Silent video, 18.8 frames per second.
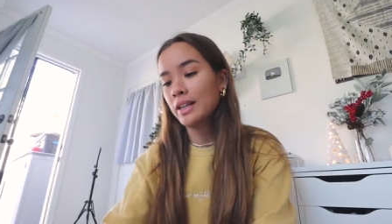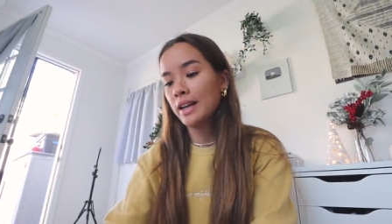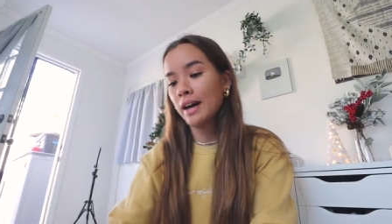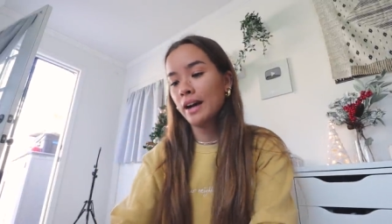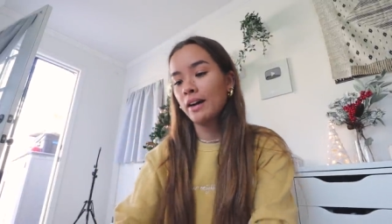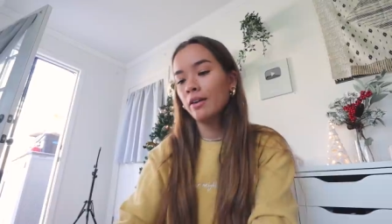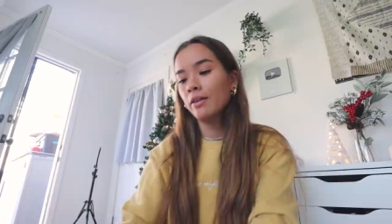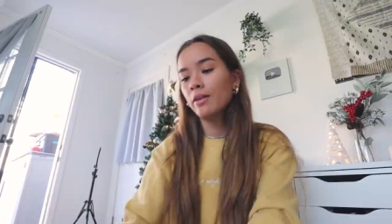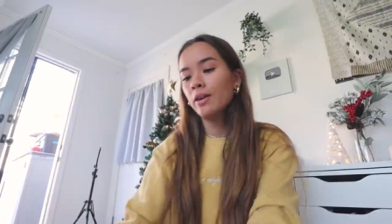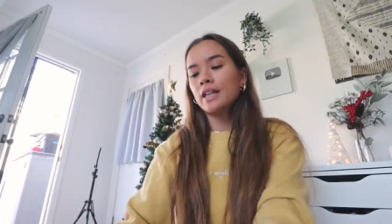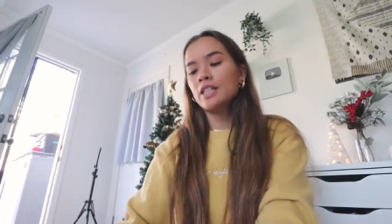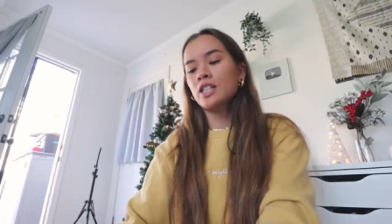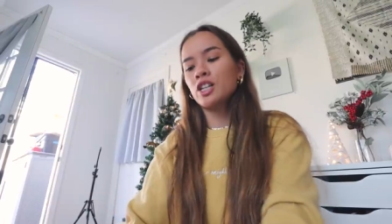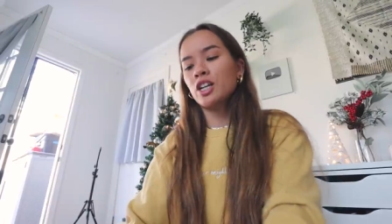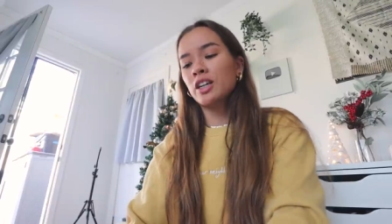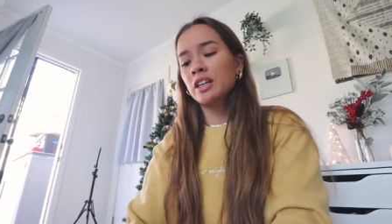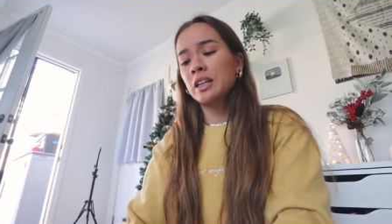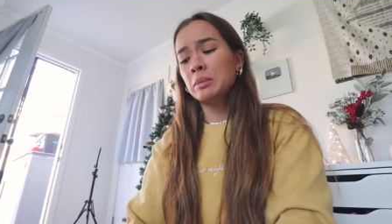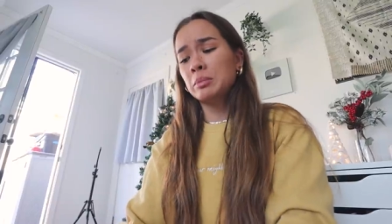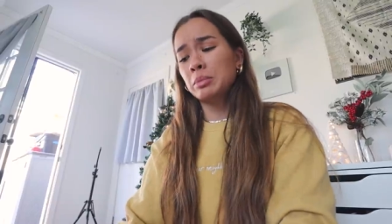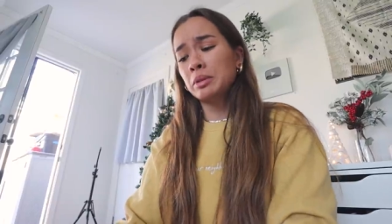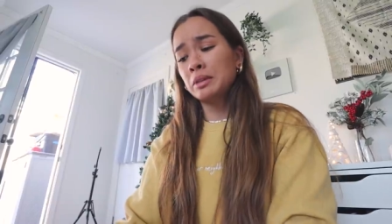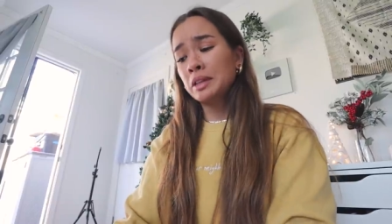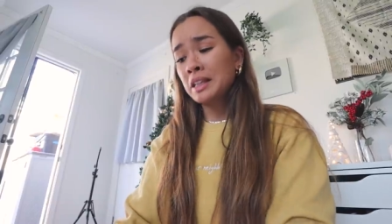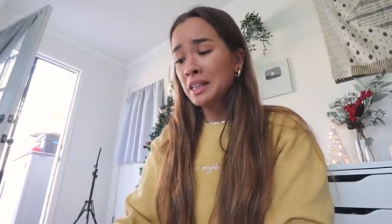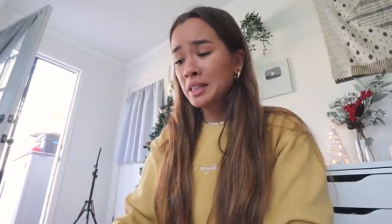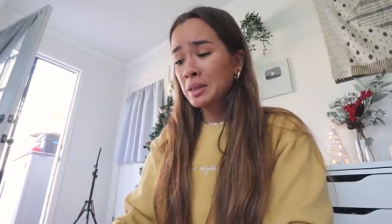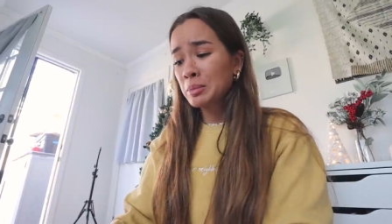now. It's not
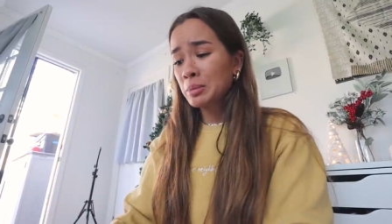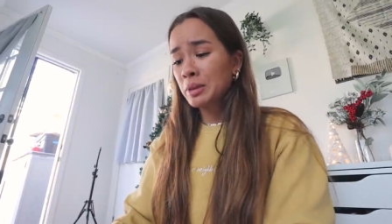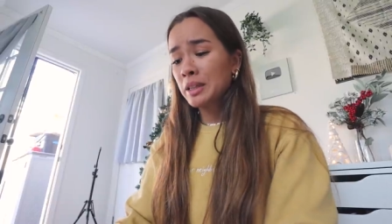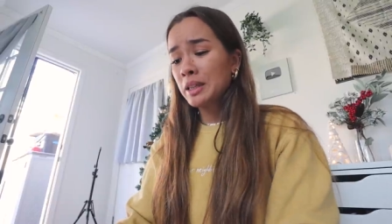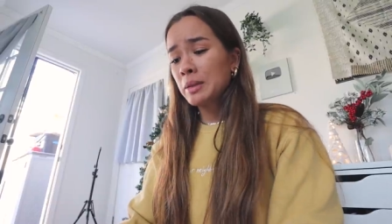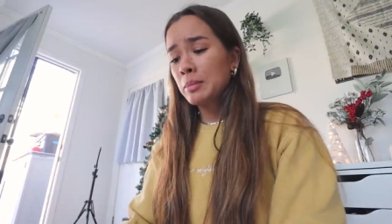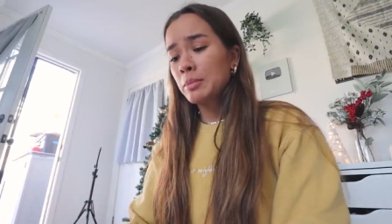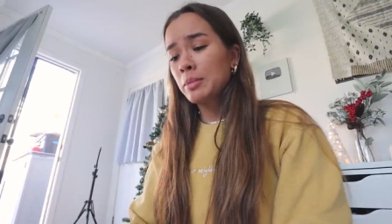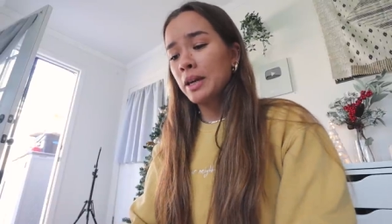complete complete.